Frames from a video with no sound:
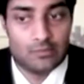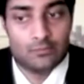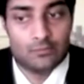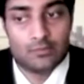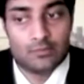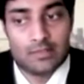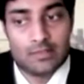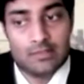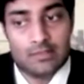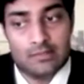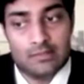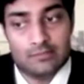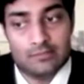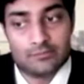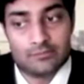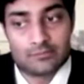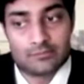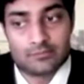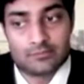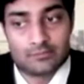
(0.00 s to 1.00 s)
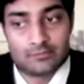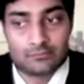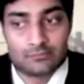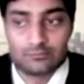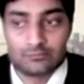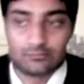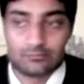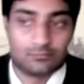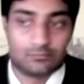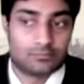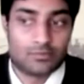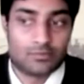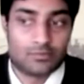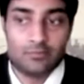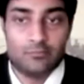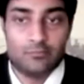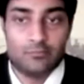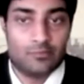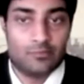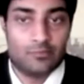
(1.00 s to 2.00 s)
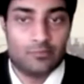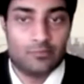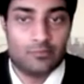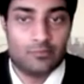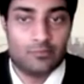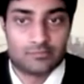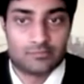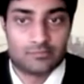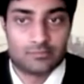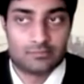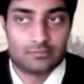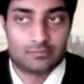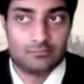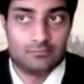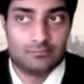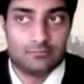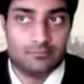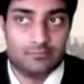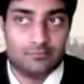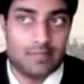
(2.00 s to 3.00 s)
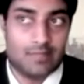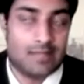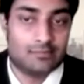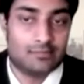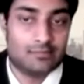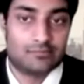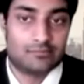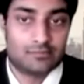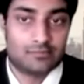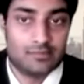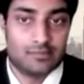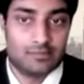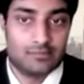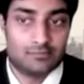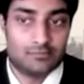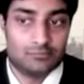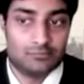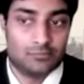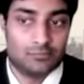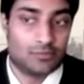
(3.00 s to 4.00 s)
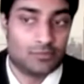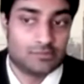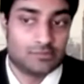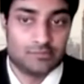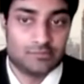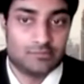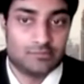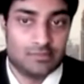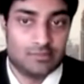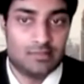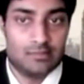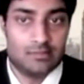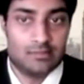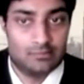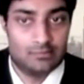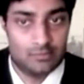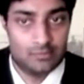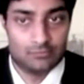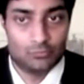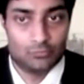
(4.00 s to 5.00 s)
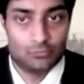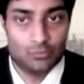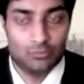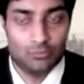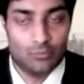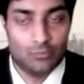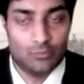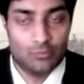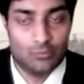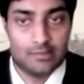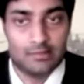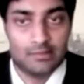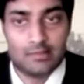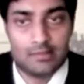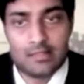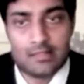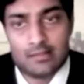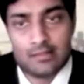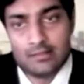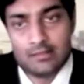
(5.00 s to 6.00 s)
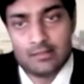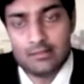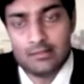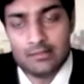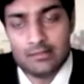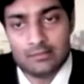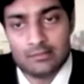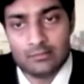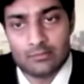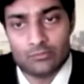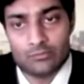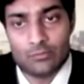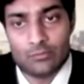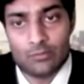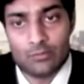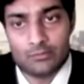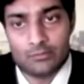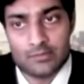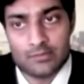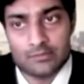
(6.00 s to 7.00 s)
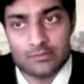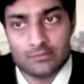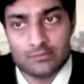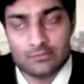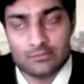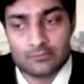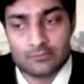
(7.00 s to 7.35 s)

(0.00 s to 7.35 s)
is probably one of the best banks, not just in India, but worldwide in terms of operations.